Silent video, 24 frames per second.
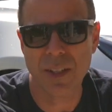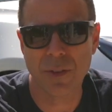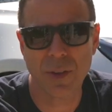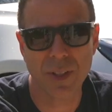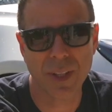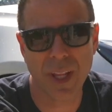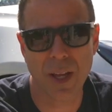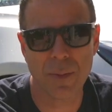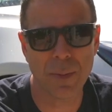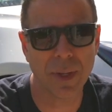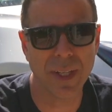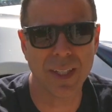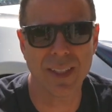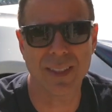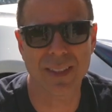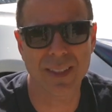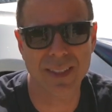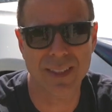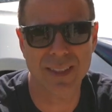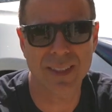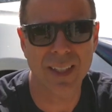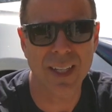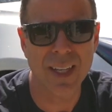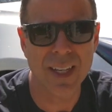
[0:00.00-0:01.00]
what that means
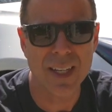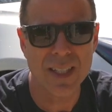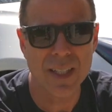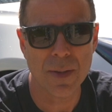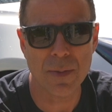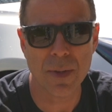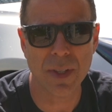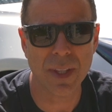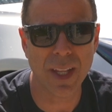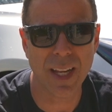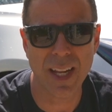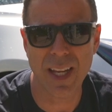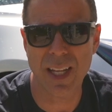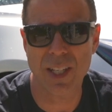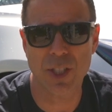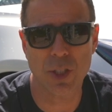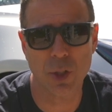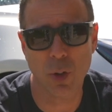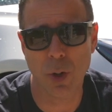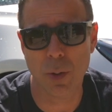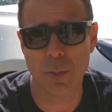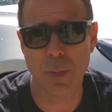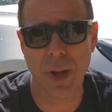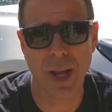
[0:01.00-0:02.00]
is something that hits
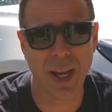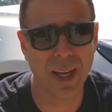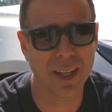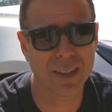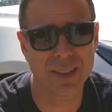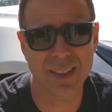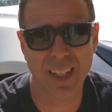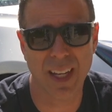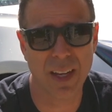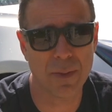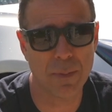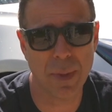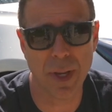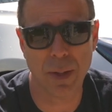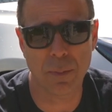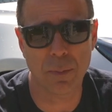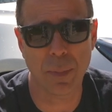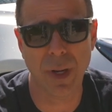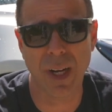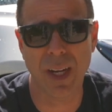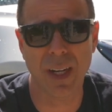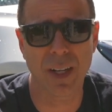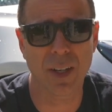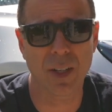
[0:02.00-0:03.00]
your paint, say a big
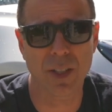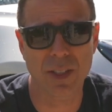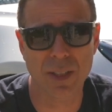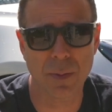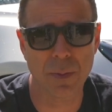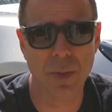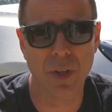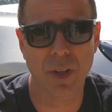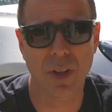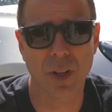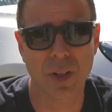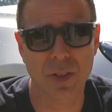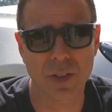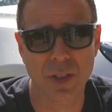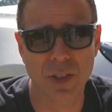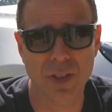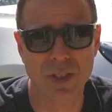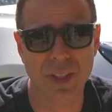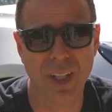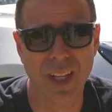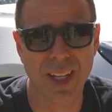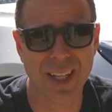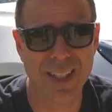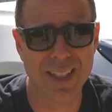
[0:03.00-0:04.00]
bug or something along
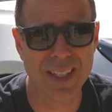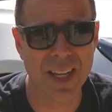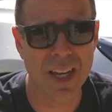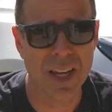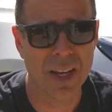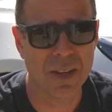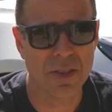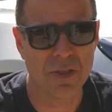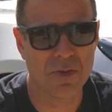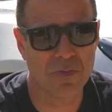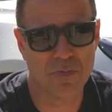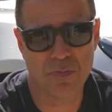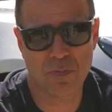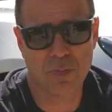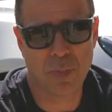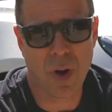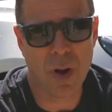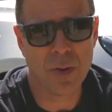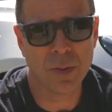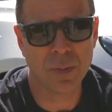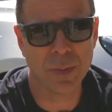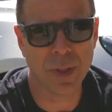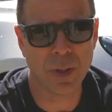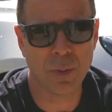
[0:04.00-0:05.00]
those lines,
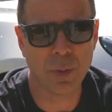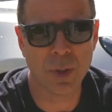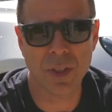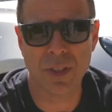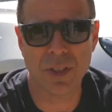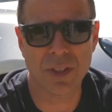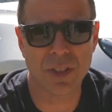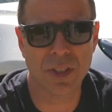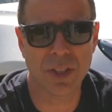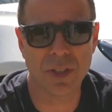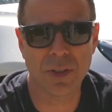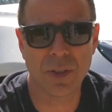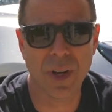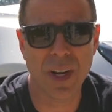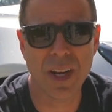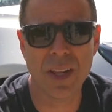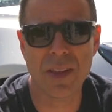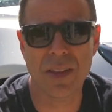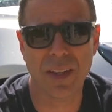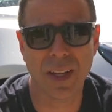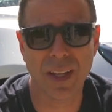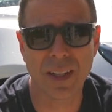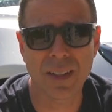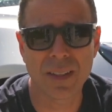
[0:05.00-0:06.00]
probably wouldn't do
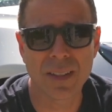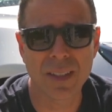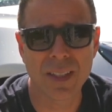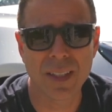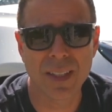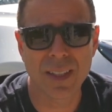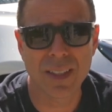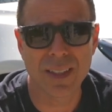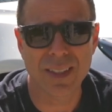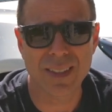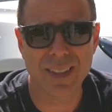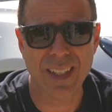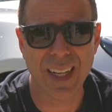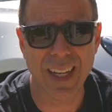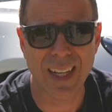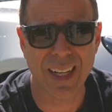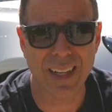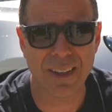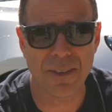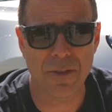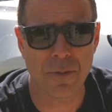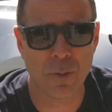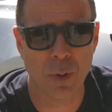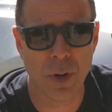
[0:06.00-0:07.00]
anything.
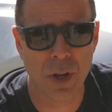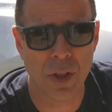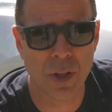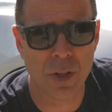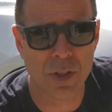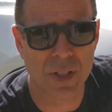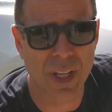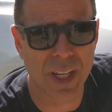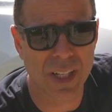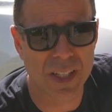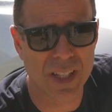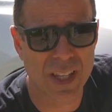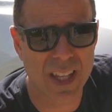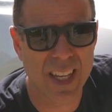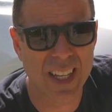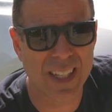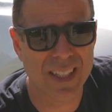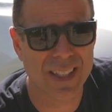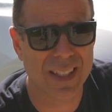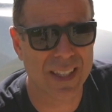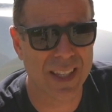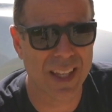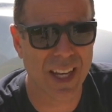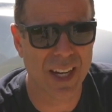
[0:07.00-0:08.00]
If one of those hits
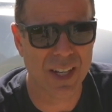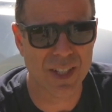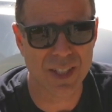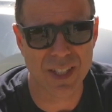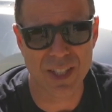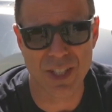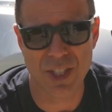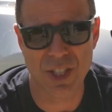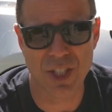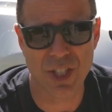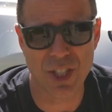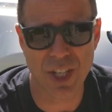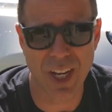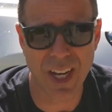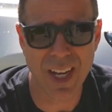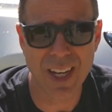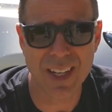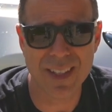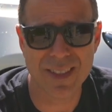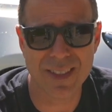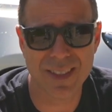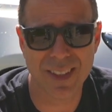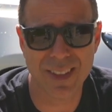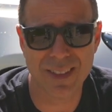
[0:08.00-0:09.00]
this, there's a
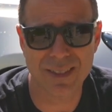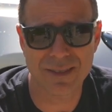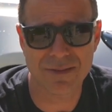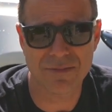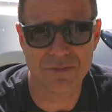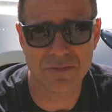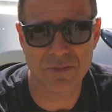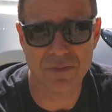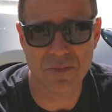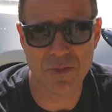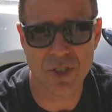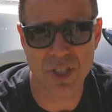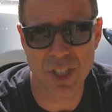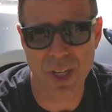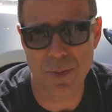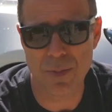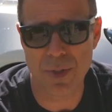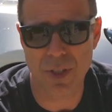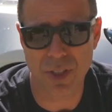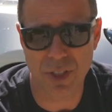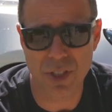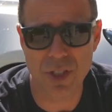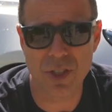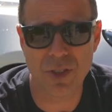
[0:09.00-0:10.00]
chance it
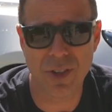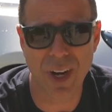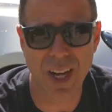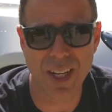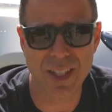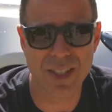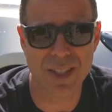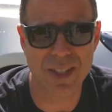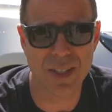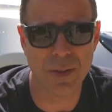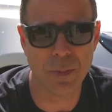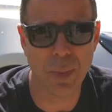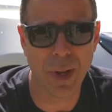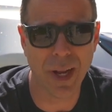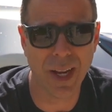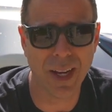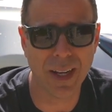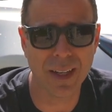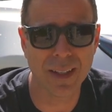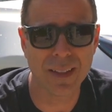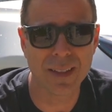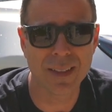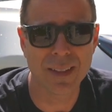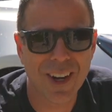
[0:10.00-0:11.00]
chips it or scratches the paint.
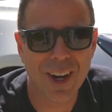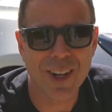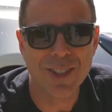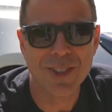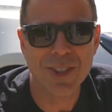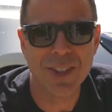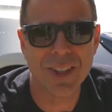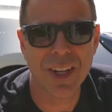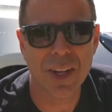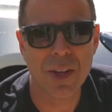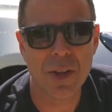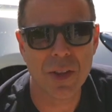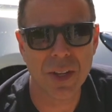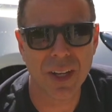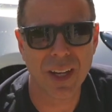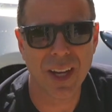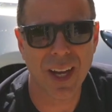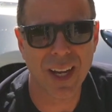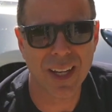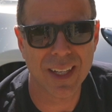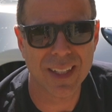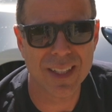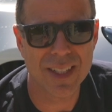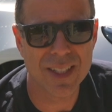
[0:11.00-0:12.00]
Also, another thing
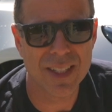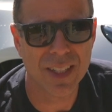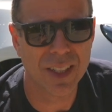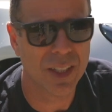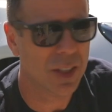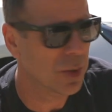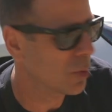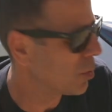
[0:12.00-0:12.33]
I considered